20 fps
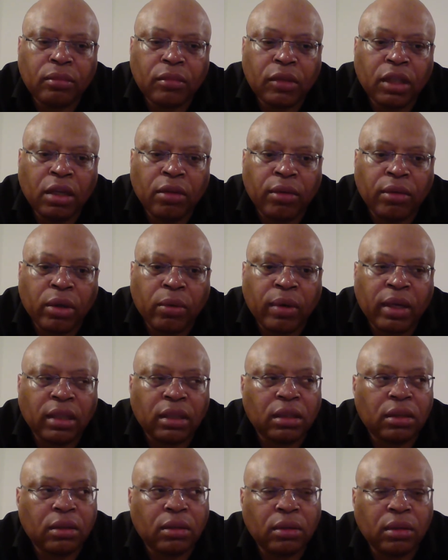
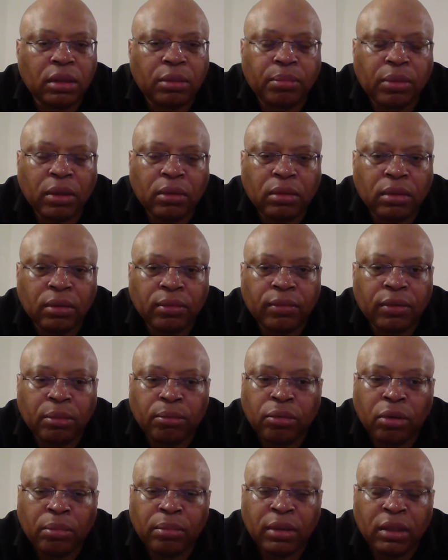request to dispose of the
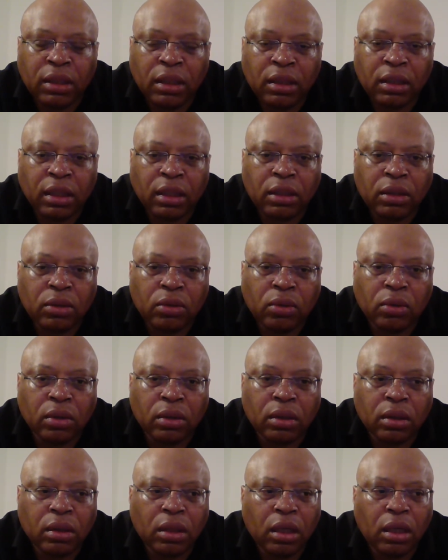property next door.
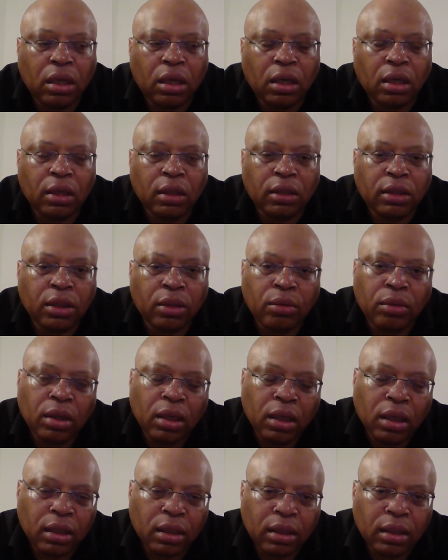So
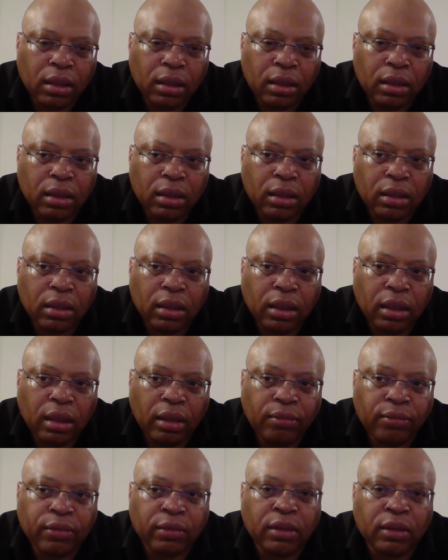the
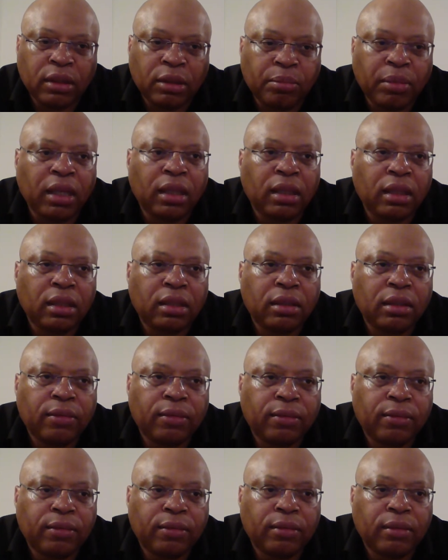inference being is
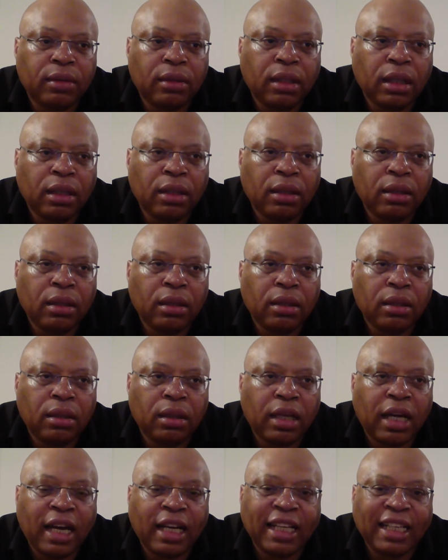if they
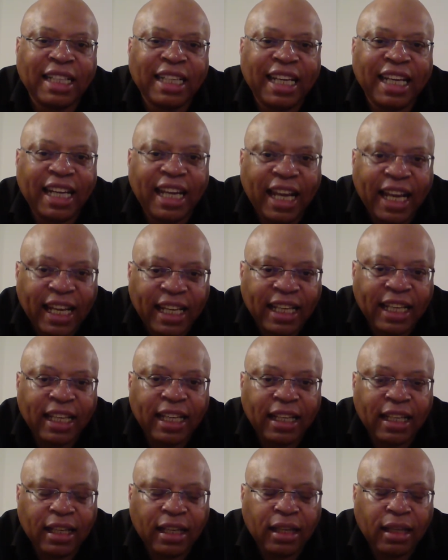had
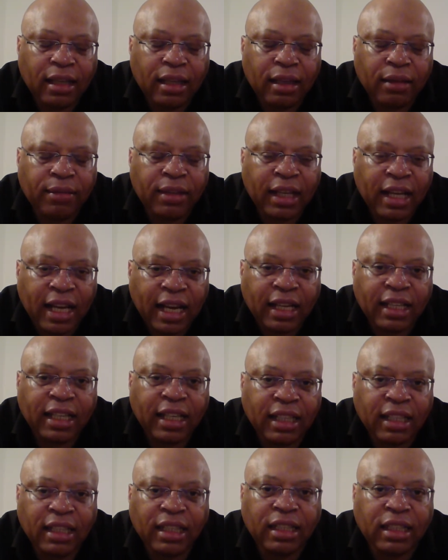
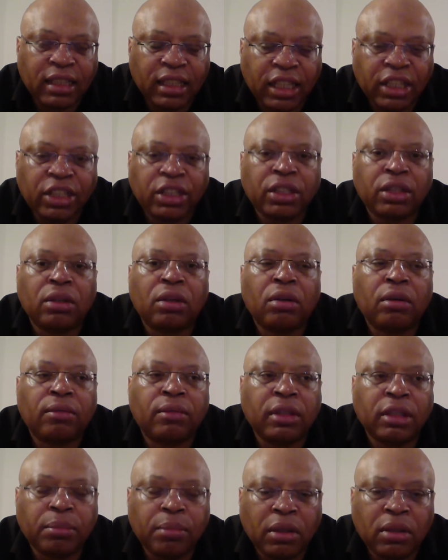any intention of
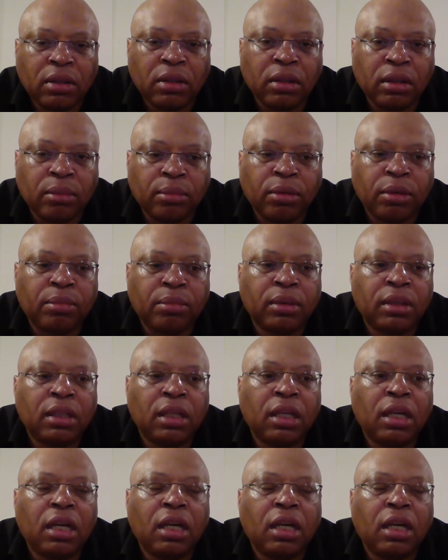disposing of the property,